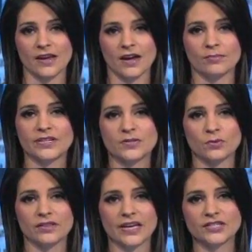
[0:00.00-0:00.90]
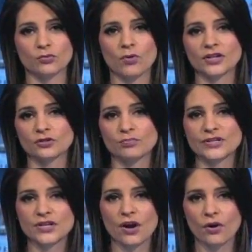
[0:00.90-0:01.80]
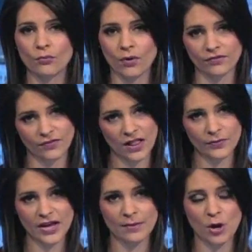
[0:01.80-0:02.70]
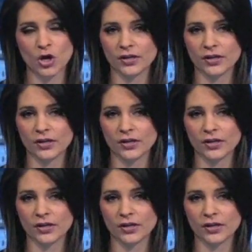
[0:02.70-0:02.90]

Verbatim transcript: Police were led to Roger Briscoe while following up on a